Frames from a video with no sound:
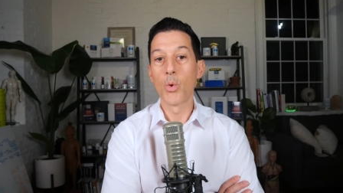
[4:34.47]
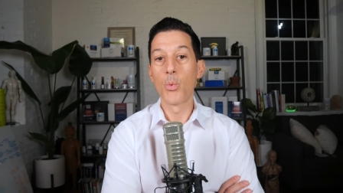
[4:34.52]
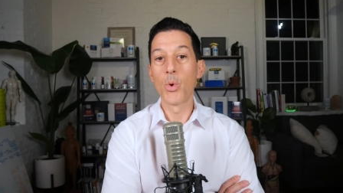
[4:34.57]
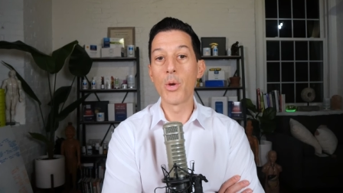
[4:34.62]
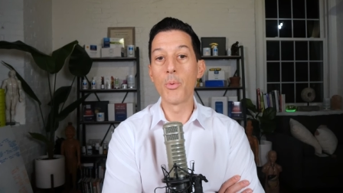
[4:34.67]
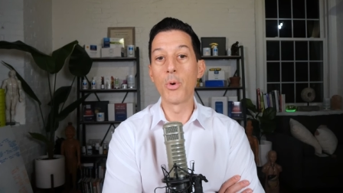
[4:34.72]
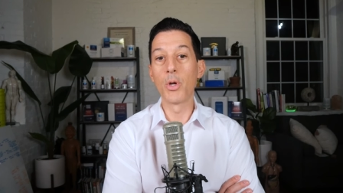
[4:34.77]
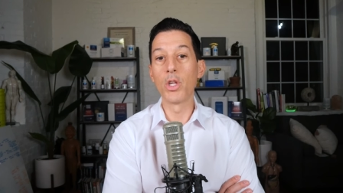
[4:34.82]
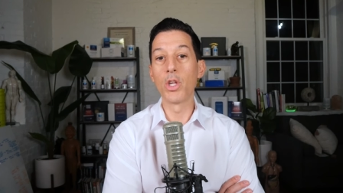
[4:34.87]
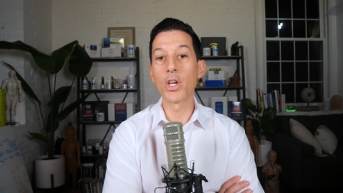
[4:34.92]

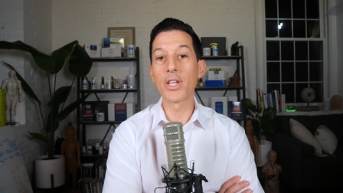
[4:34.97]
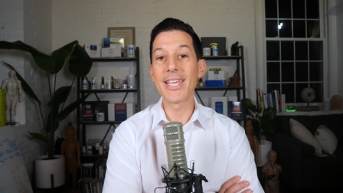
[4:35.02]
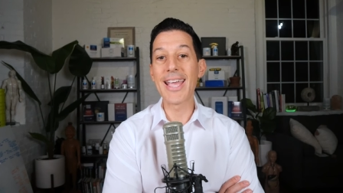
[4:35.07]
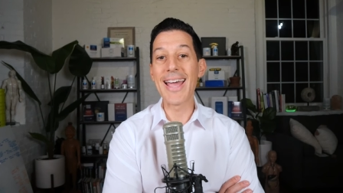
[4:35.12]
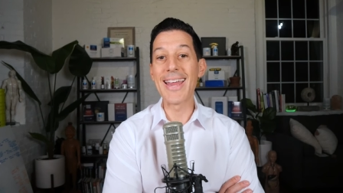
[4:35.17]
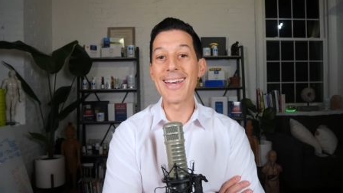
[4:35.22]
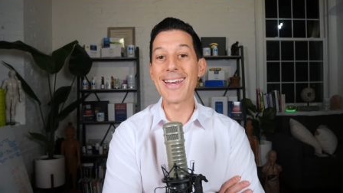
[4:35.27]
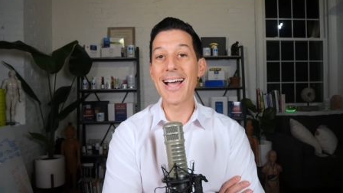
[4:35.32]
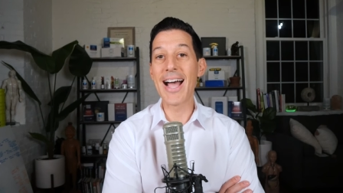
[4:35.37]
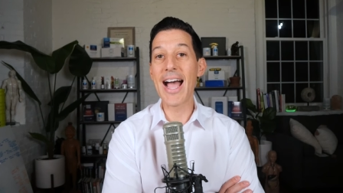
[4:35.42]
We will look
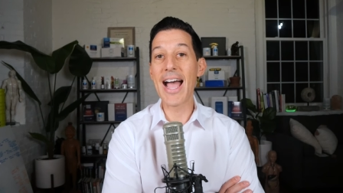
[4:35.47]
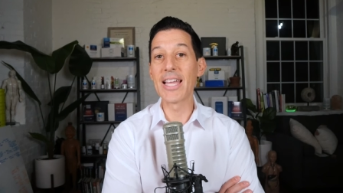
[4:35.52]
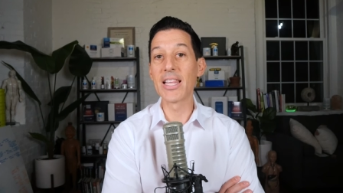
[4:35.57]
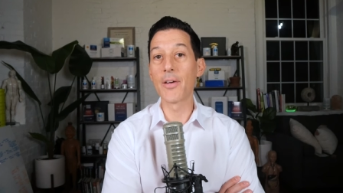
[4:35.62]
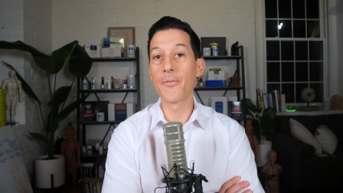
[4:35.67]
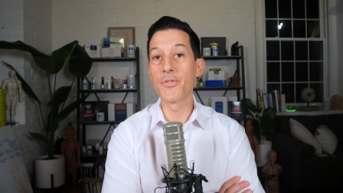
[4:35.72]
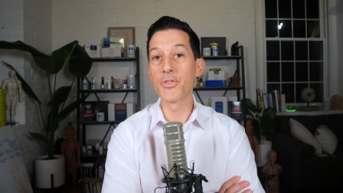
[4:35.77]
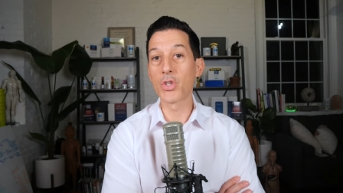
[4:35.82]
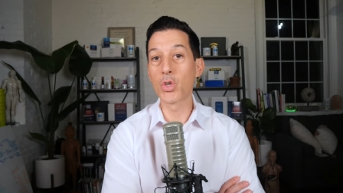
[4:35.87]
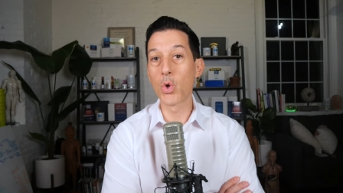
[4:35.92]
at high
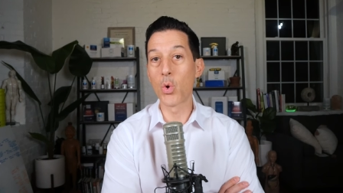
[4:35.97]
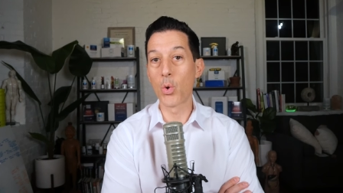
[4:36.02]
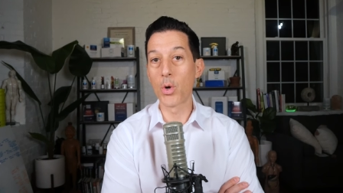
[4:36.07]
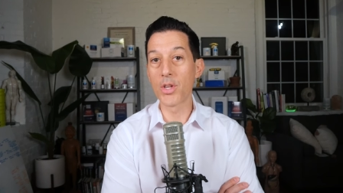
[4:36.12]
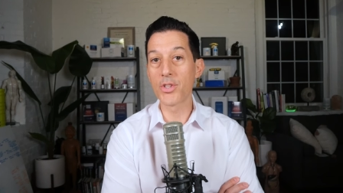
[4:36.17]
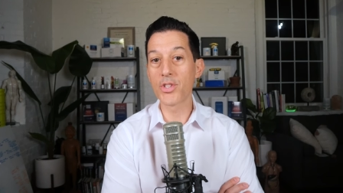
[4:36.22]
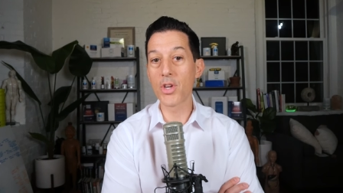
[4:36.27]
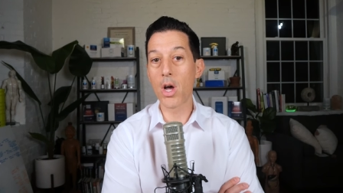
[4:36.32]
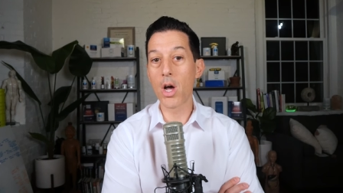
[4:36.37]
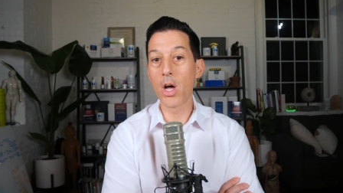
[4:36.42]
levels of
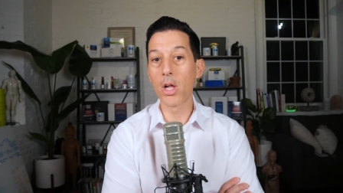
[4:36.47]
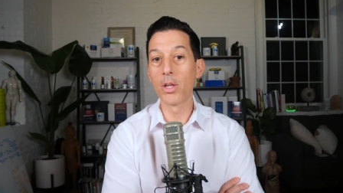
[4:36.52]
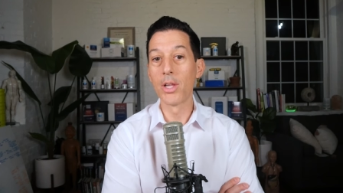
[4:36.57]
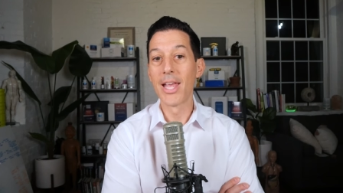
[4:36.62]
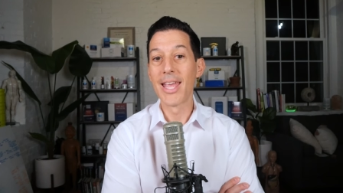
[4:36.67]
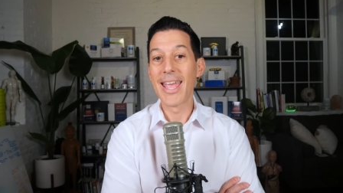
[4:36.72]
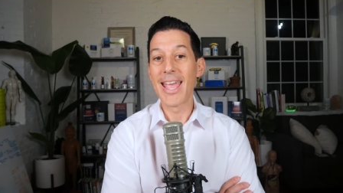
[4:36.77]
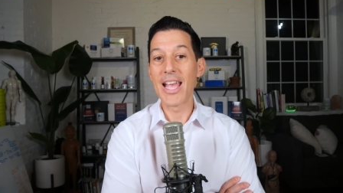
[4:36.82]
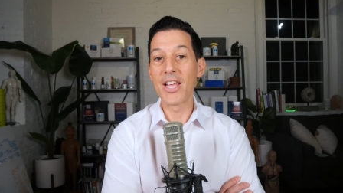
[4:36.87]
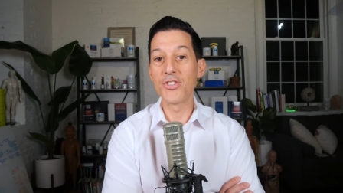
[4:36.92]
cortisol
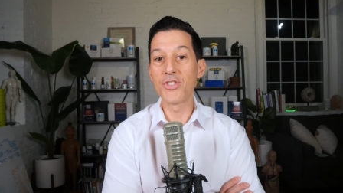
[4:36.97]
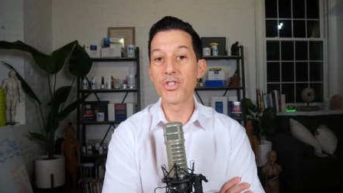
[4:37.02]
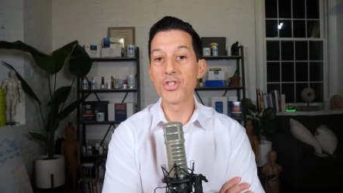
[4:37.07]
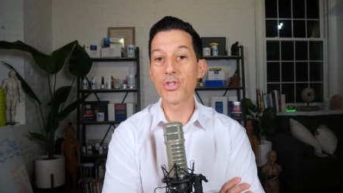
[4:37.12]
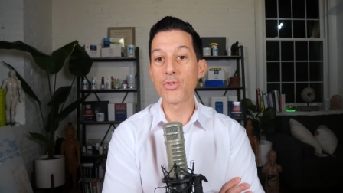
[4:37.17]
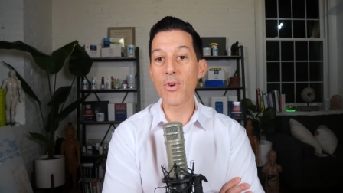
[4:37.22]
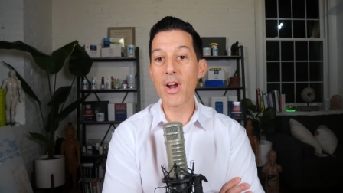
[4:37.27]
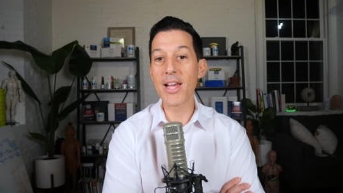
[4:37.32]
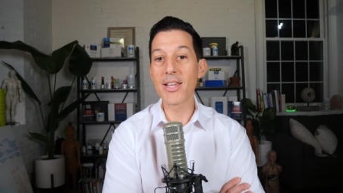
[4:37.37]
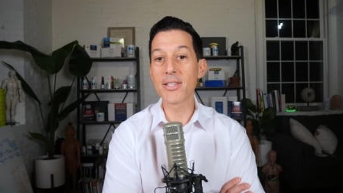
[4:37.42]
and
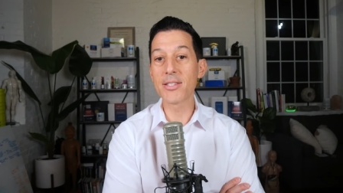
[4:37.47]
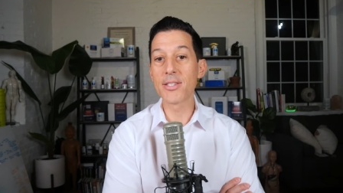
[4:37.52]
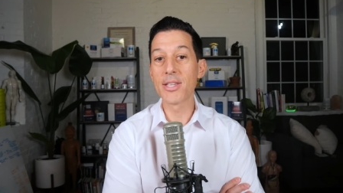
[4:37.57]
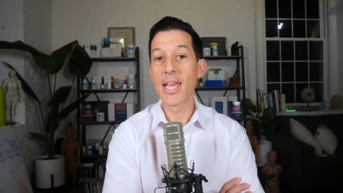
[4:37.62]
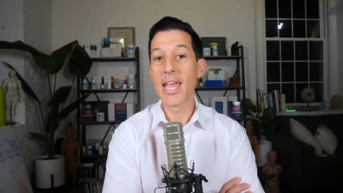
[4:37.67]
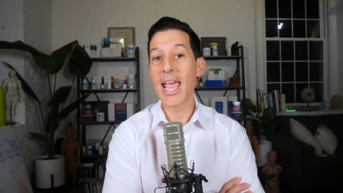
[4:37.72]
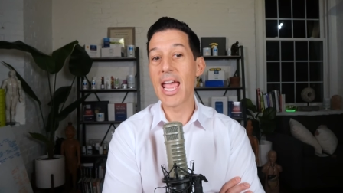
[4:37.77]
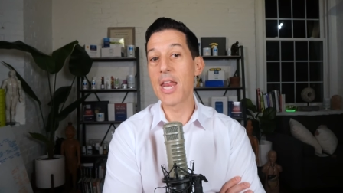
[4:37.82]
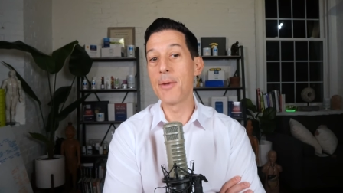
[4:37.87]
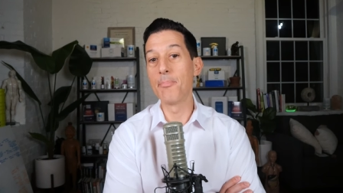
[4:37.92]
stress
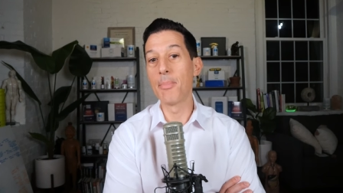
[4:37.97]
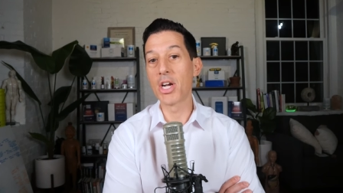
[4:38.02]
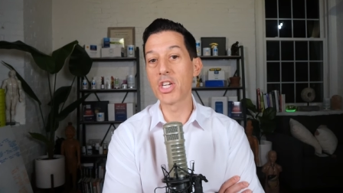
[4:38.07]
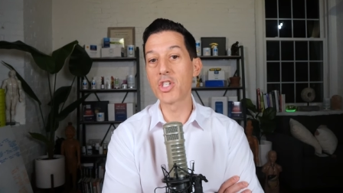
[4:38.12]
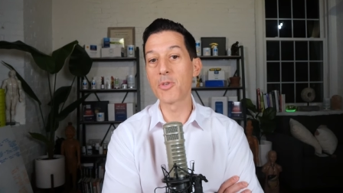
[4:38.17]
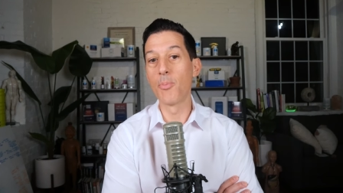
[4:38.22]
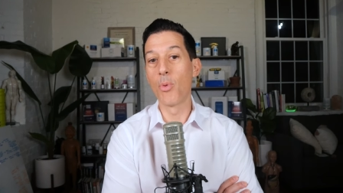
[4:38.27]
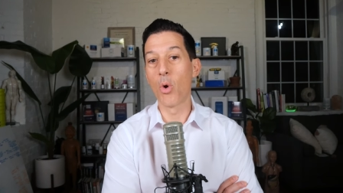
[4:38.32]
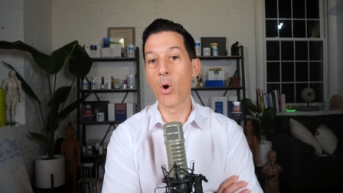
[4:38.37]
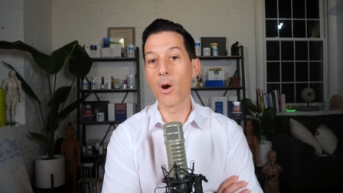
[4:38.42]
and
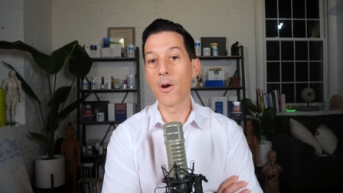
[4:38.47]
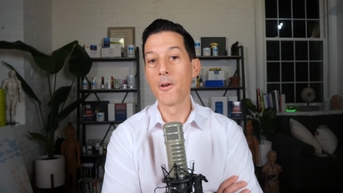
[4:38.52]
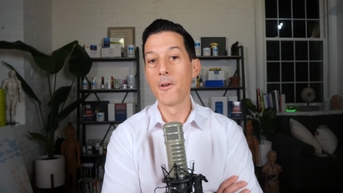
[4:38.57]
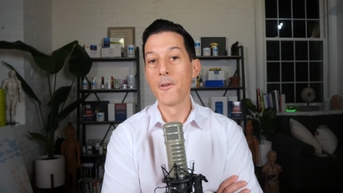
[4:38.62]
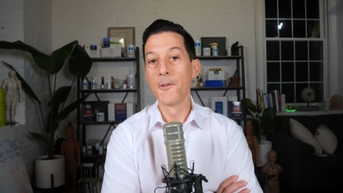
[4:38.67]
much more.